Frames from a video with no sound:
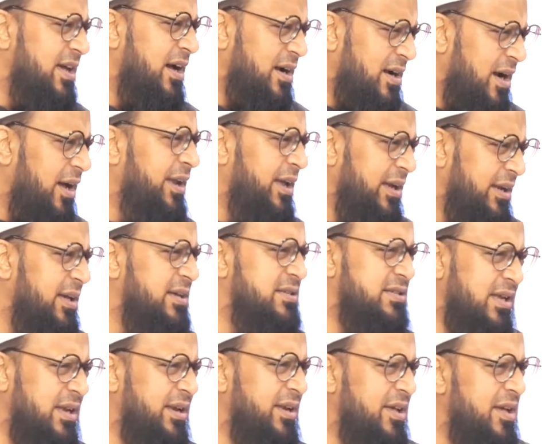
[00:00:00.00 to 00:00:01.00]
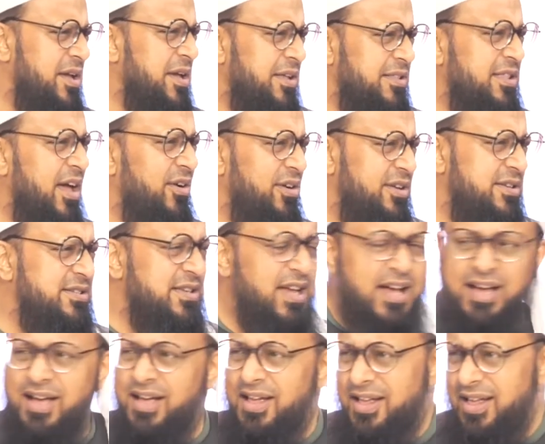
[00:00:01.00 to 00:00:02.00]
cunningness and there is
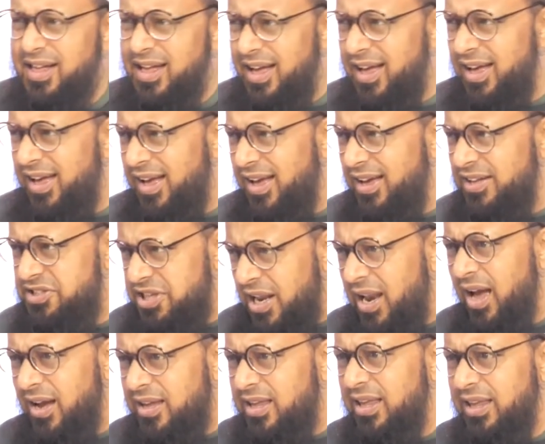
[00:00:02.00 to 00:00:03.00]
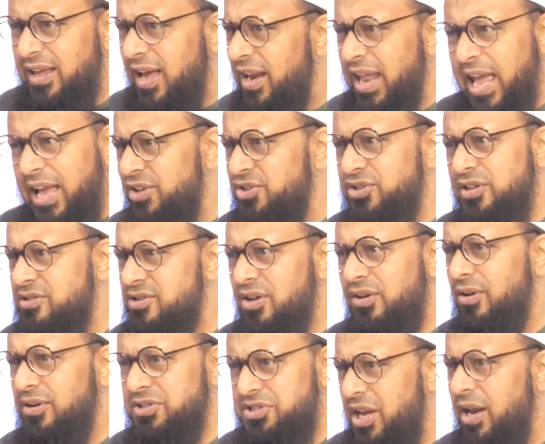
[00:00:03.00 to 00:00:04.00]
chalaki, and angels
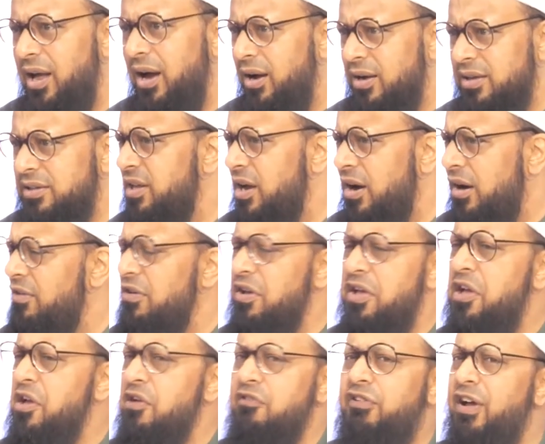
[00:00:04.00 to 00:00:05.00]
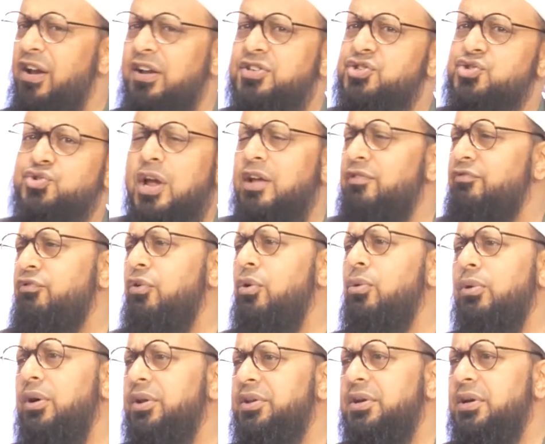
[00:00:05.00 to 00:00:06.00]
are not chalak. They are very
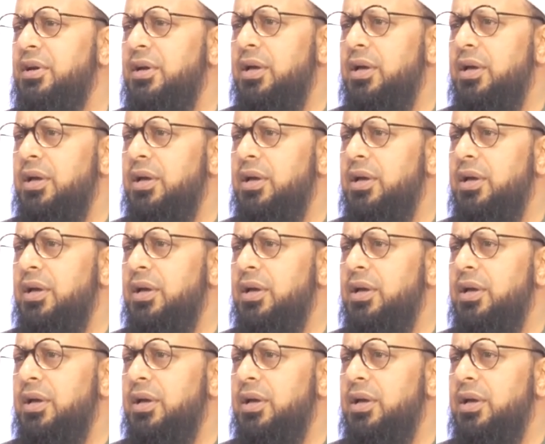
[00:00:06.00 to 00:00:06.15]
straightforward.